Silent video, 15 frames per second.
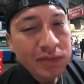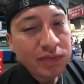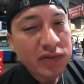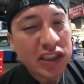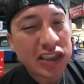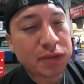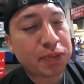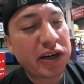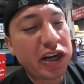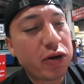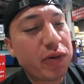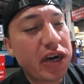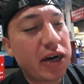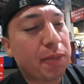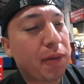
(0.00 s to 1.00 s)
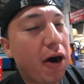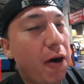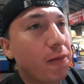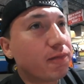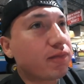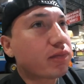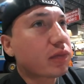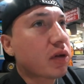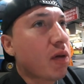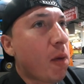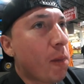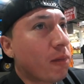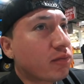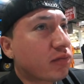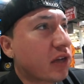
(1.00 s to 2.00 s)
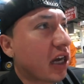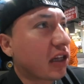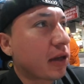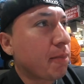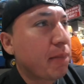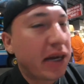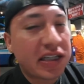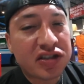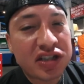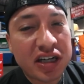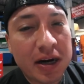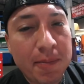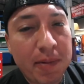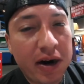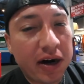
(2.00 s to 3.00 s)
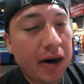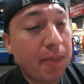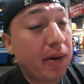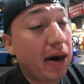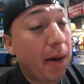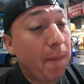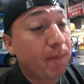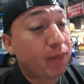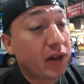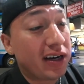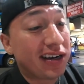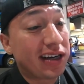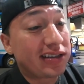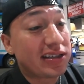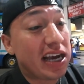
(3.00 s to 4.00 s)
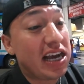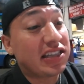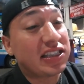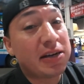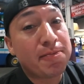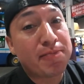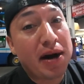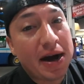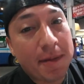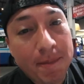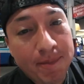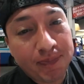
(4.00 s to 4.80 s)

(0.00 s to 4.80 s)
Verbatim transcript: Mm. mm. It's pretty weak, bro. Not the best chicken burger, but look, it's 18 baht.